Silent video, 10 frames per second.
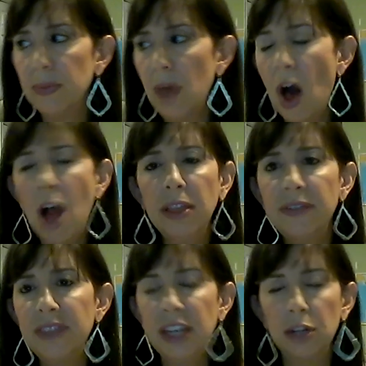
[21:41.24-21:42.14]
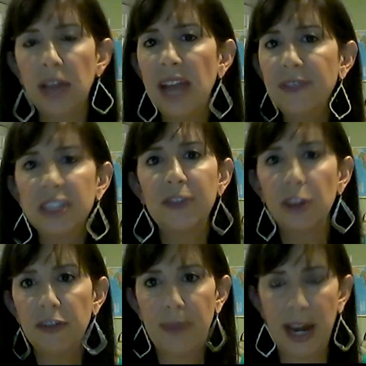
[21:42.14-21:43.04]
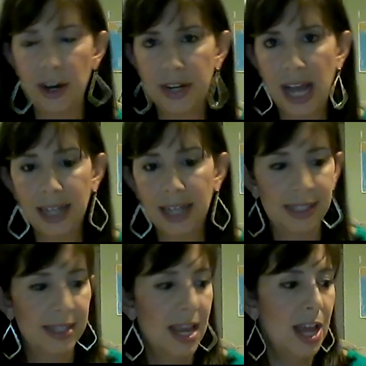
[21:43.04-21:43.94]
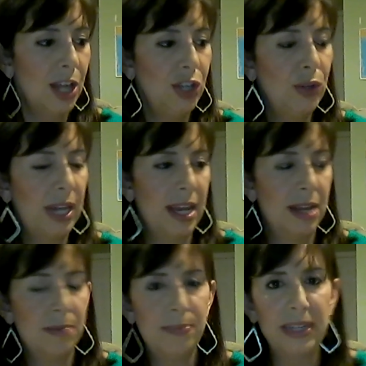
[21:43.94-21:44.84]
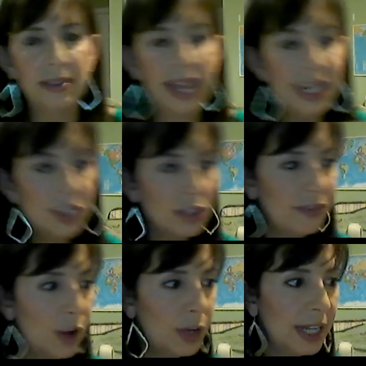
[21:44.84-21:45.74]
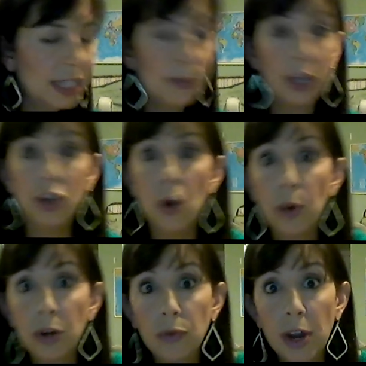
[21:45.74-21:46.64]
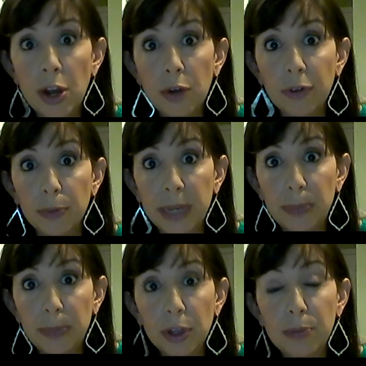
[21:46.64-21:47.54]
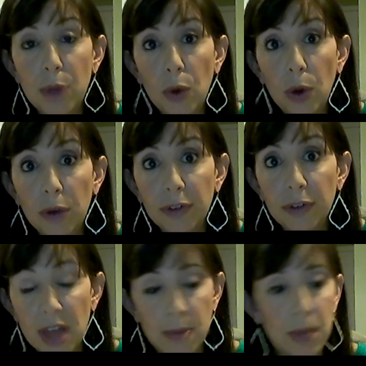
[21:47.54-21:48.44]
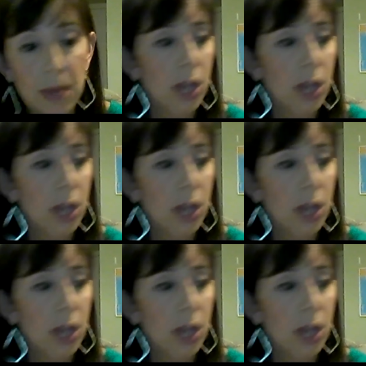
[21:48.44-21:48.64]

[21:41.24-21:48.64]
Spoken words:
Life is full of paradoxes. You can be laser focused, but you don't want to run over people and mow over them.